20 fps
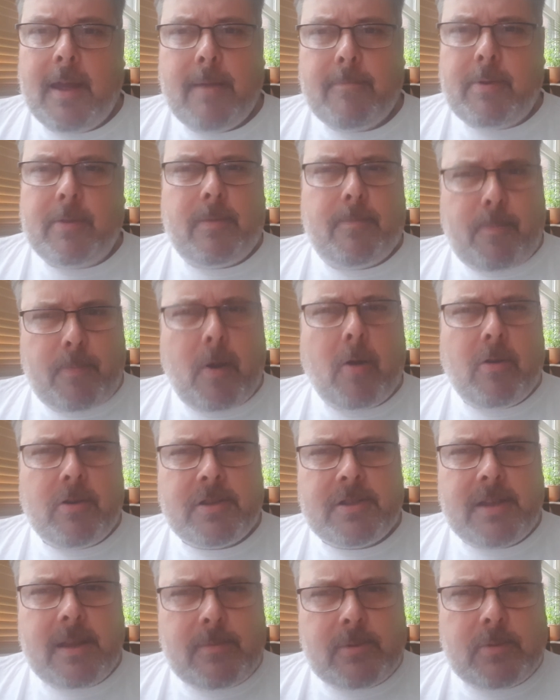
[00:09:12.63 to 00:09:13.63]
But the
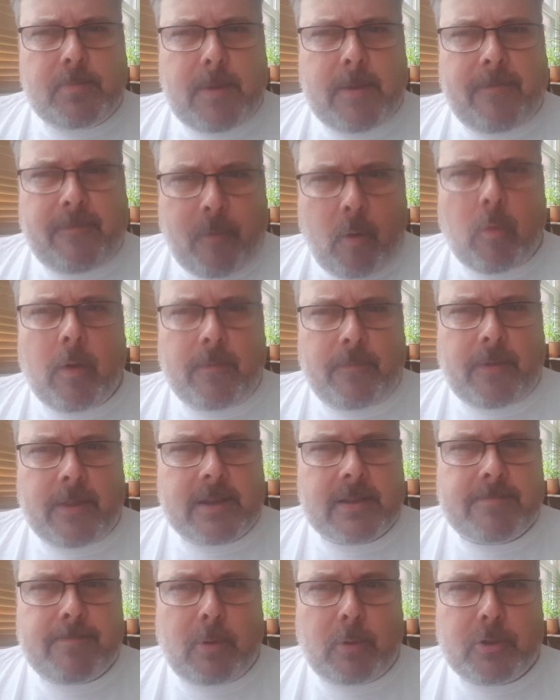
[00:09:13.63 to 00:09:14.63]
bars seem to be falling for
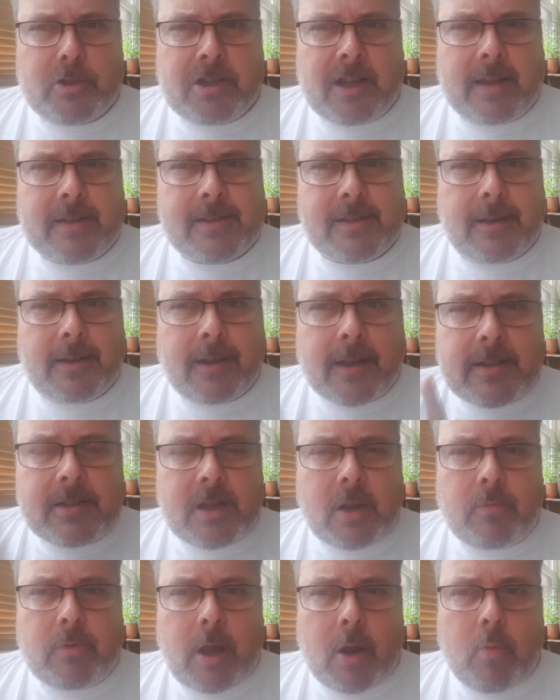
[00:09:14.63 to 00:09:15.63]
this bullshit, and I
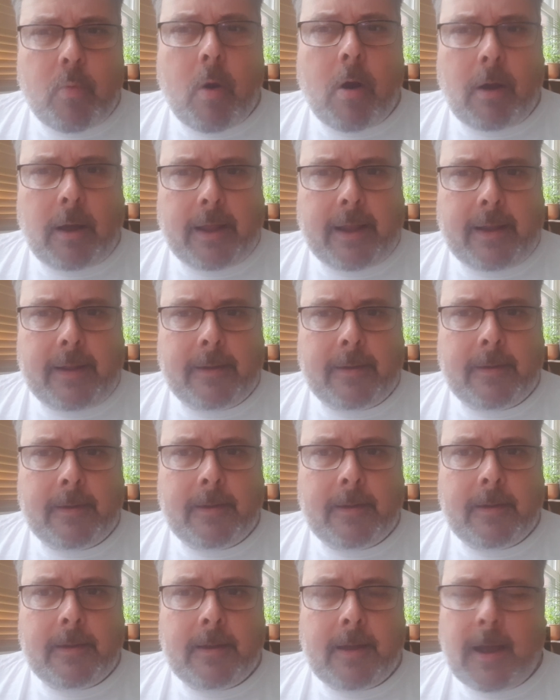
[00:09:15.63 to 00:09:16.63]
don't know why.
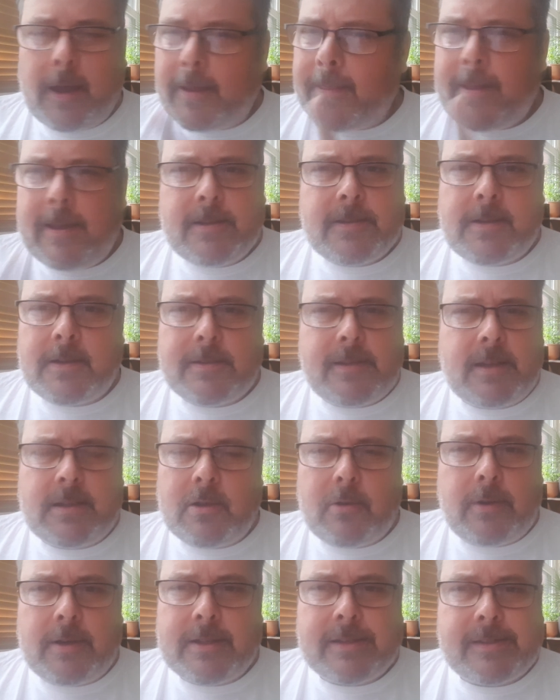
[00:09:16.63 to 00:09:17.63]
I think it's because they
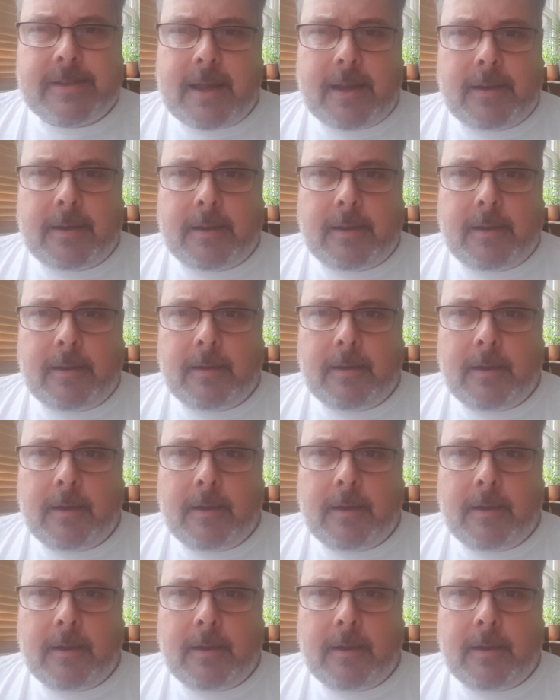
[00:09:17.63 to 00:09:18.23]
don't understand it.